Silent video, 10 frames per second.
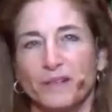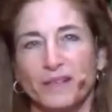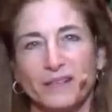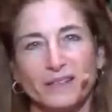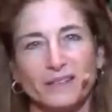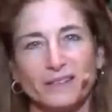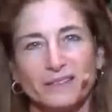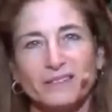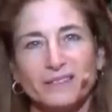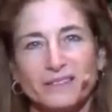And I could
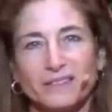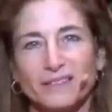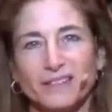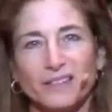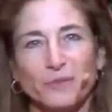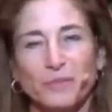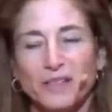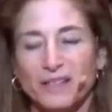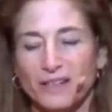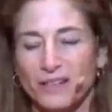listen, and I could
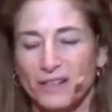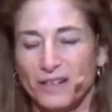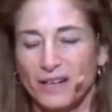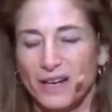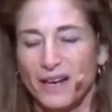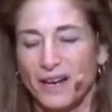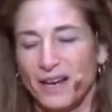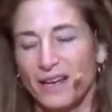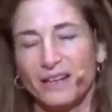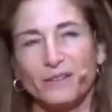be there.
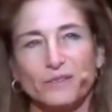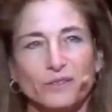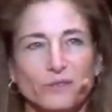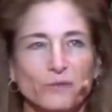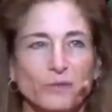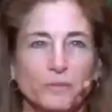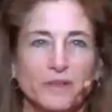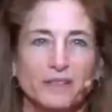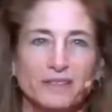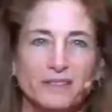And it was true with
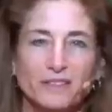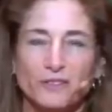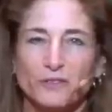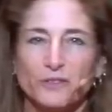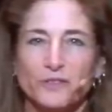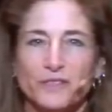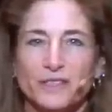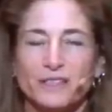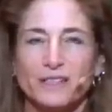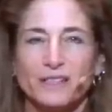my sister who's
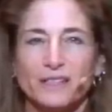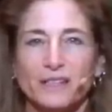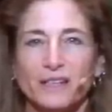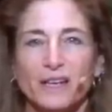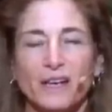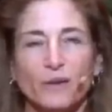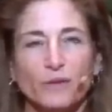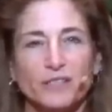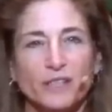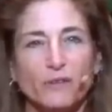visiting, and
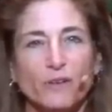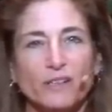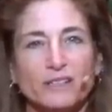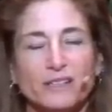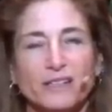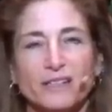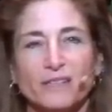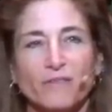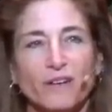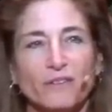we'd take walks, and, I,
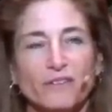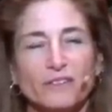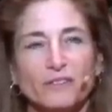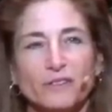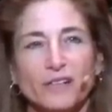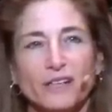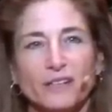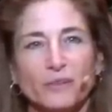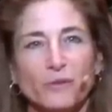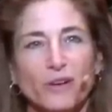and rather than
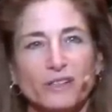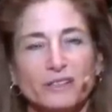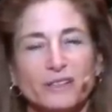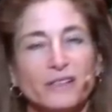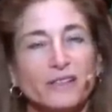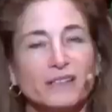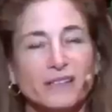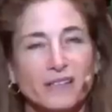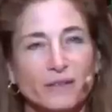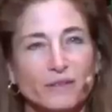shortcutting the walks, I'd
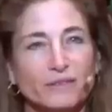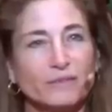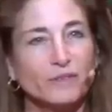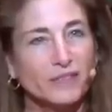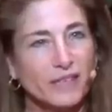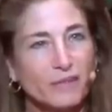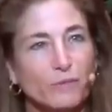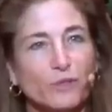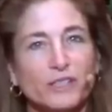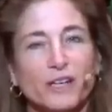take we'd take
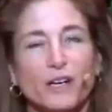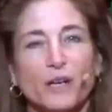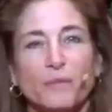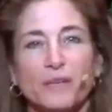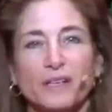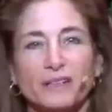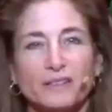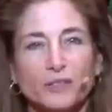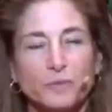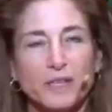more time, and it,
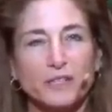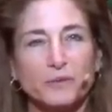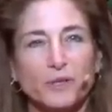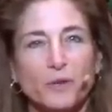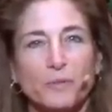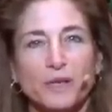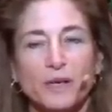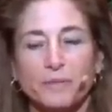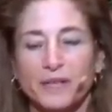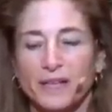the space would open
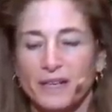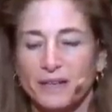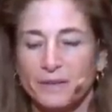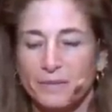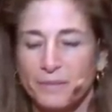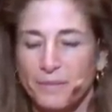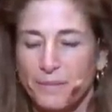up again.